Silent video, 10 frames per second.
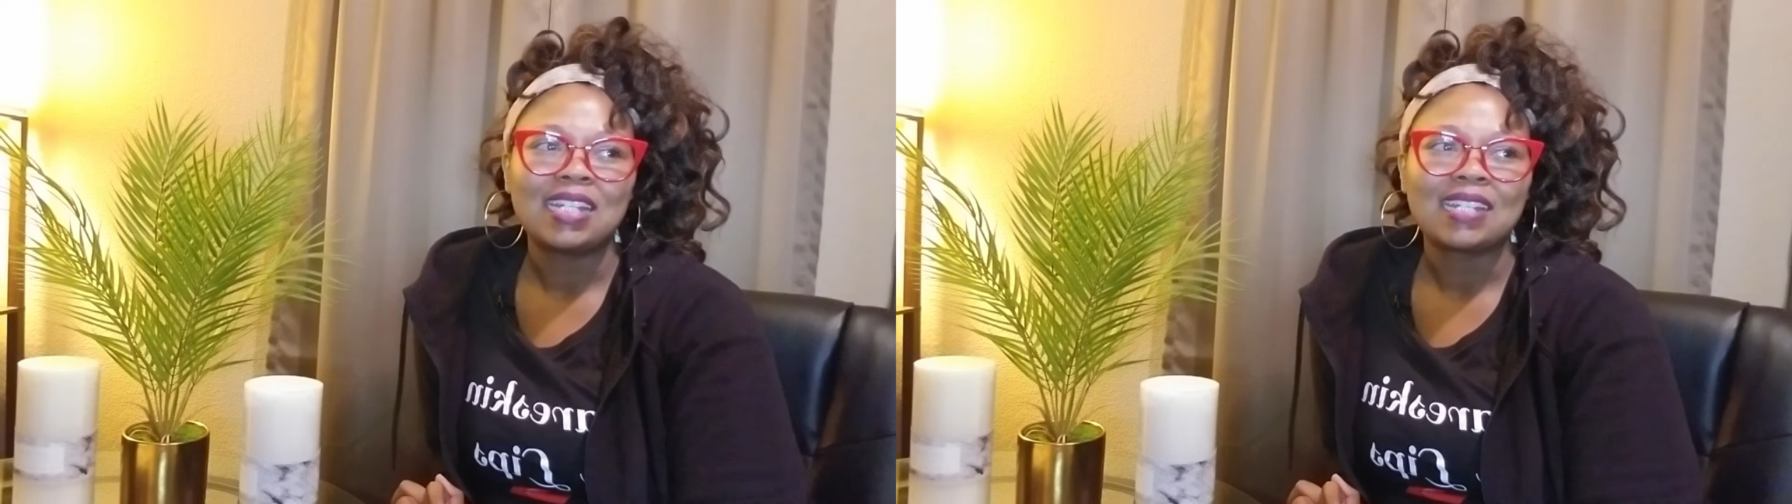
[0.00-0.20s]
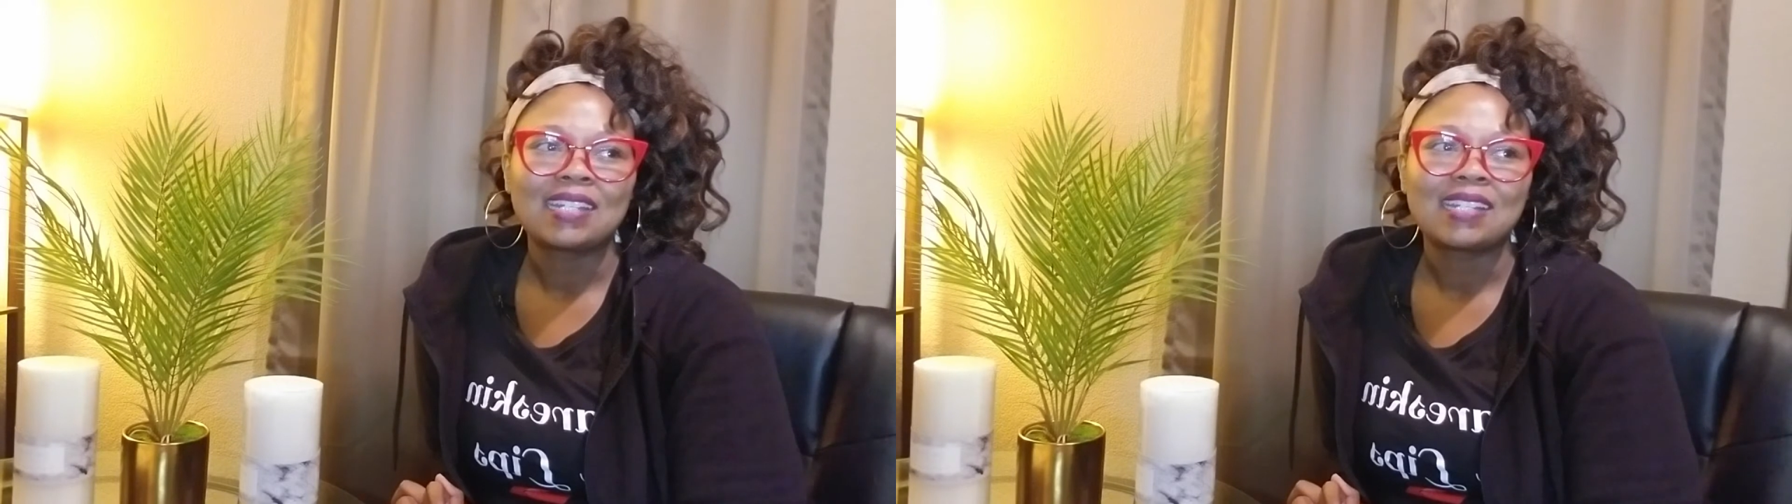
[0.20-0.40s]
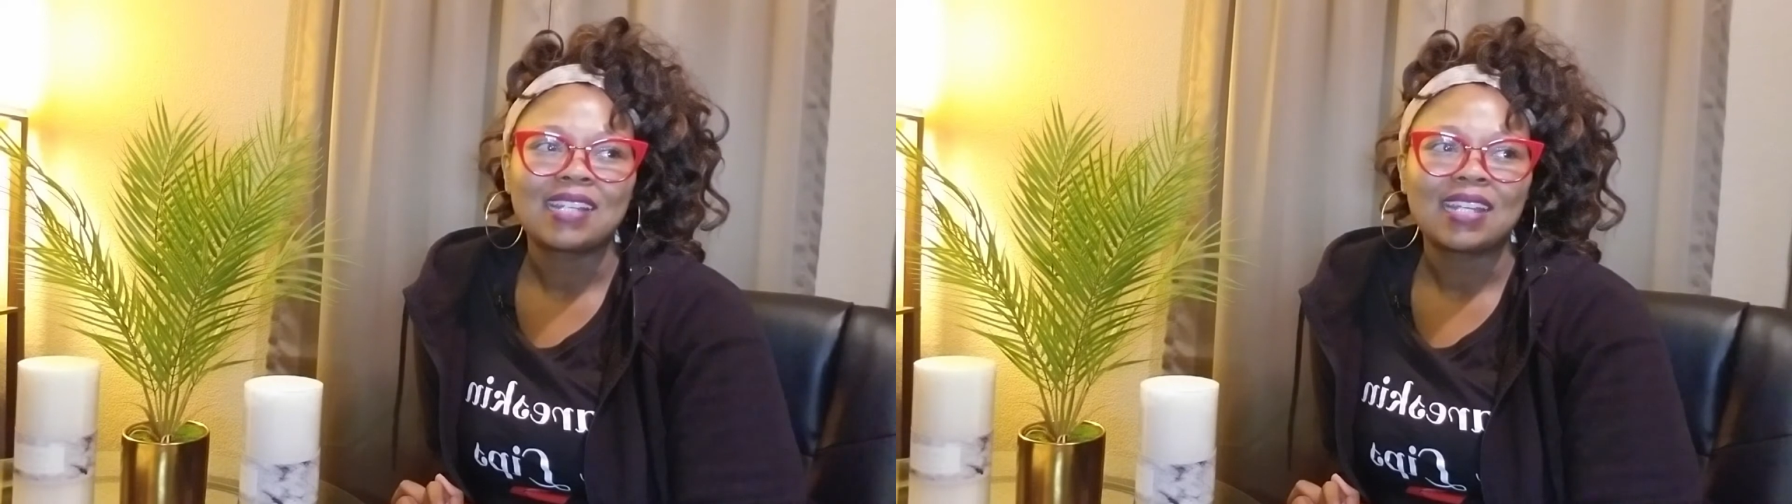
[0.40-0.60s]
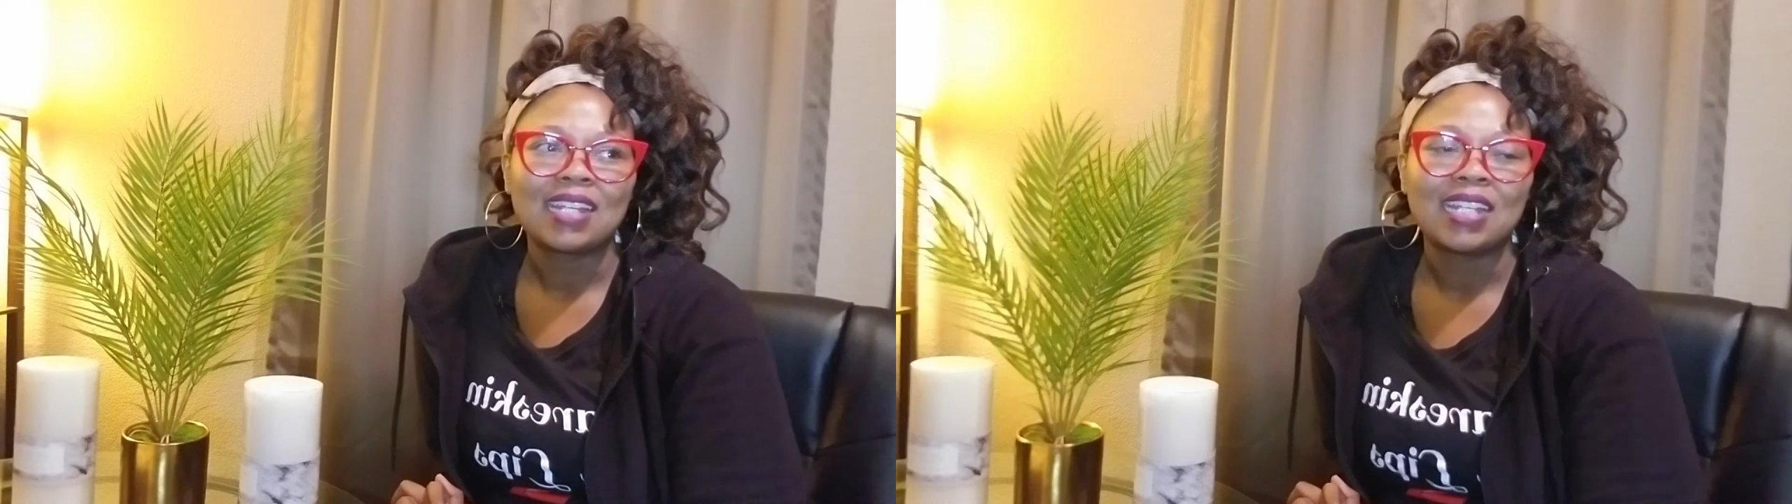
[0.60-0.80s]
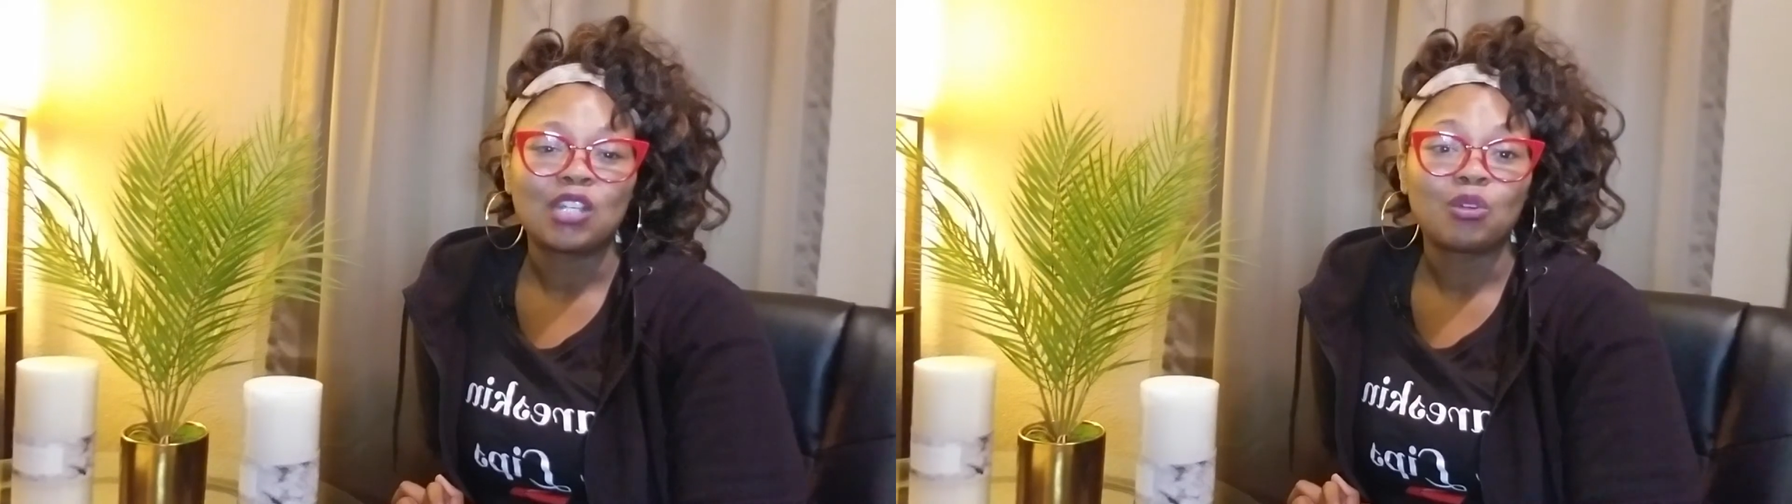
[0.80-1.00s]
is
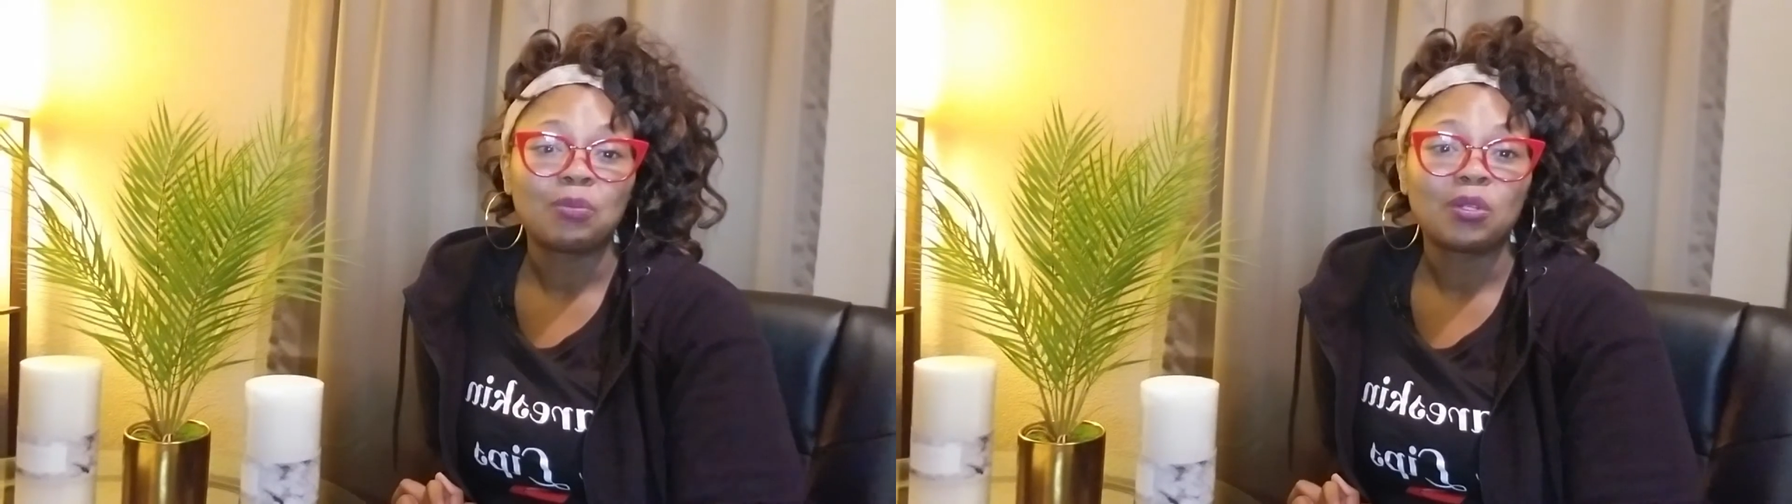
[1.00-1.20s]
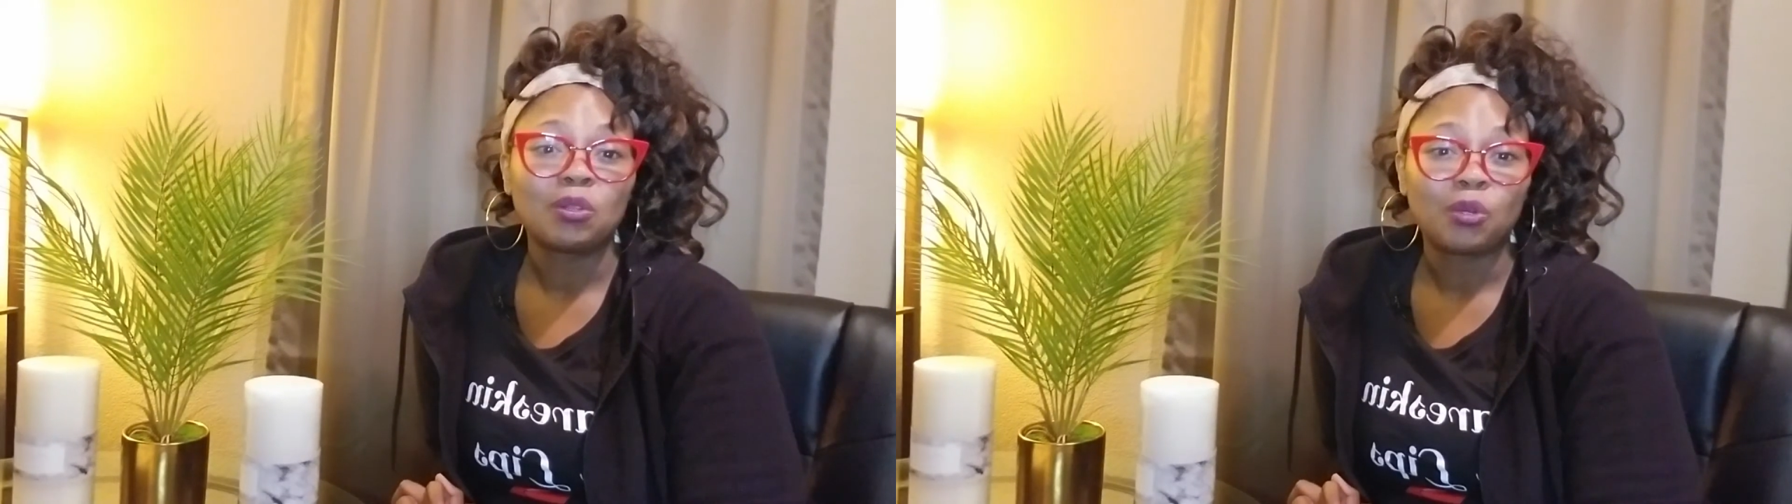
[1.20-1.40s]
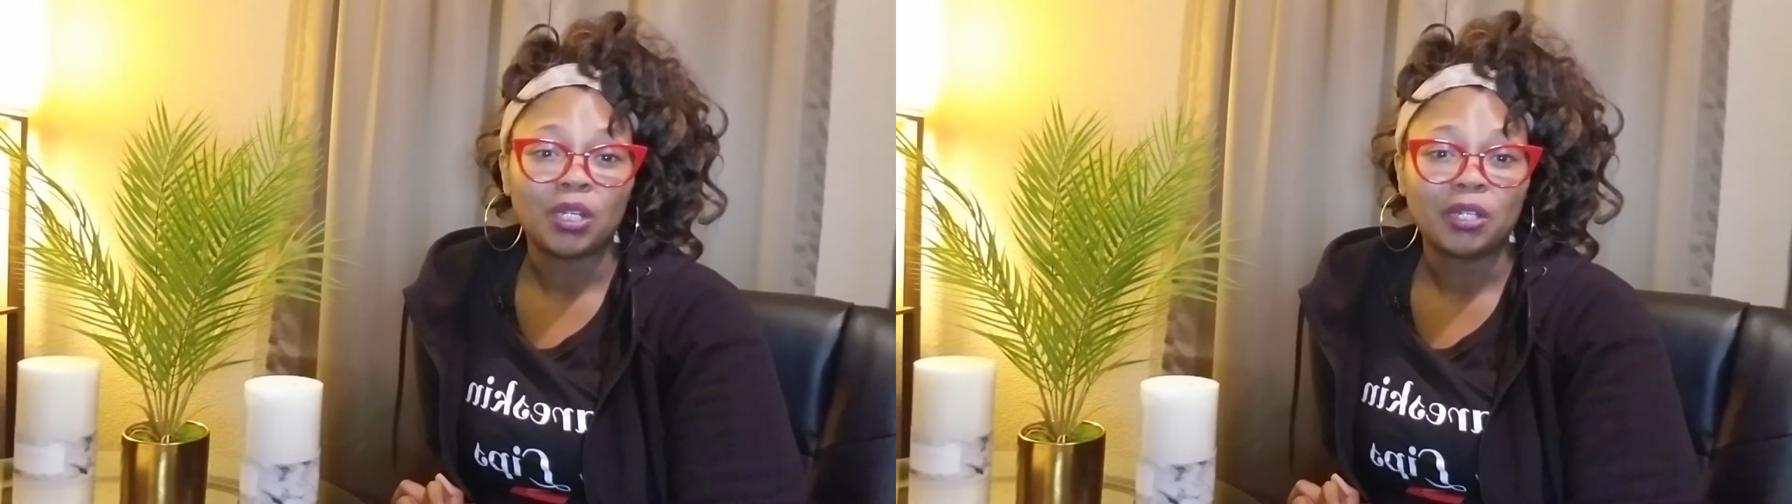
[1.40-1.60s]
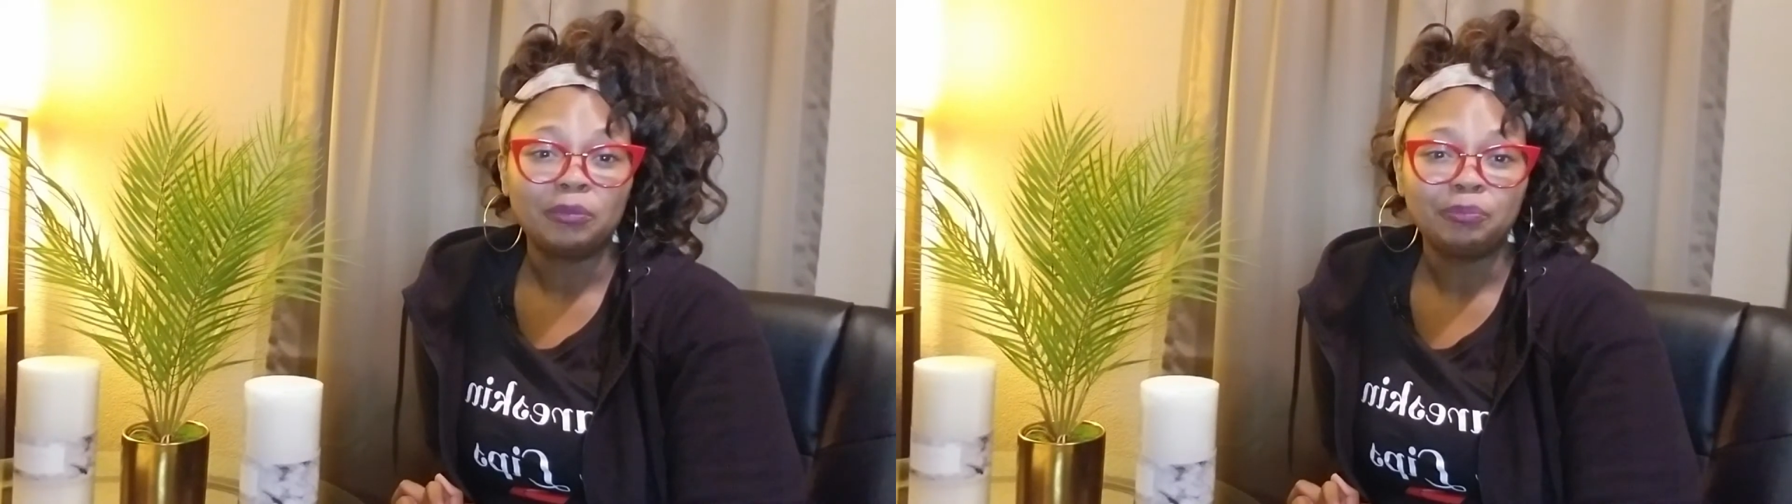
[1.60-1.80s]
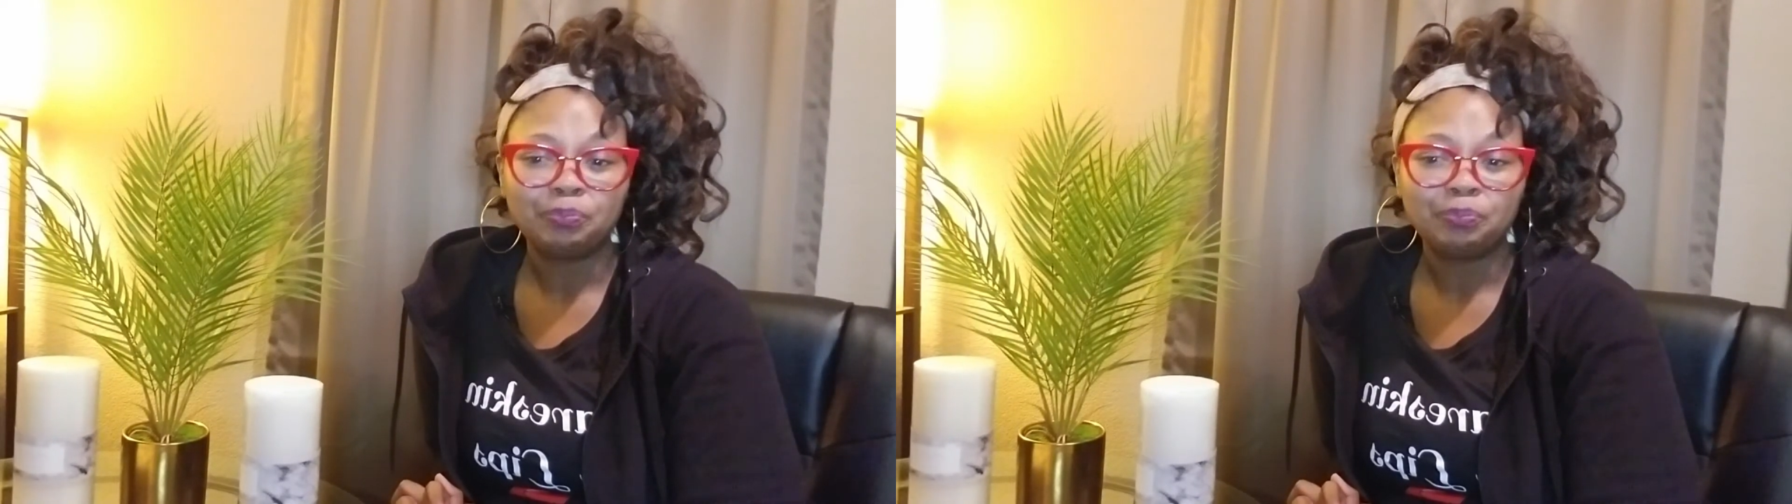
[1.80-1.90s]
a criminal lawyer,